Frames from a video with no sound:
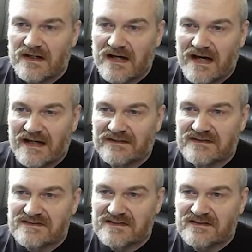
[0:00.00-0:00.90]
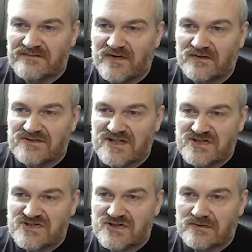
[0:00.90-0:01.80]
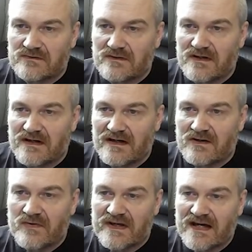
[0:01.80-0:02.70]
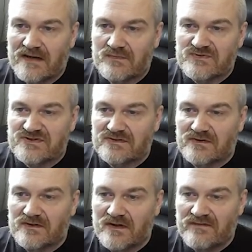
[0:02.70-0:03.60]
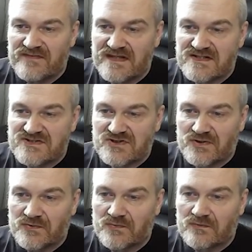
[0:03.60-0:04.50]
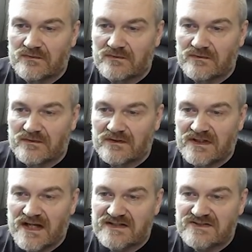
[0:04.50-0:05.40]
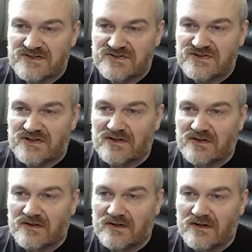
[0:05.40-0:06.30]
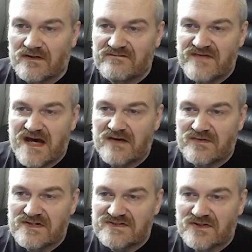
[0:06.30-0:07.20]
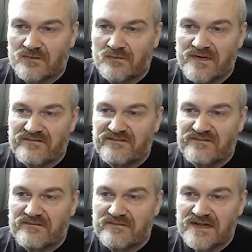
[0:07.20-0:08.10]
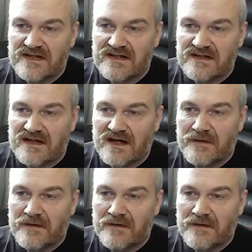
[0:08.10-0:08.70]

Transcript: and the voltage going out of these 2 connectors varies with the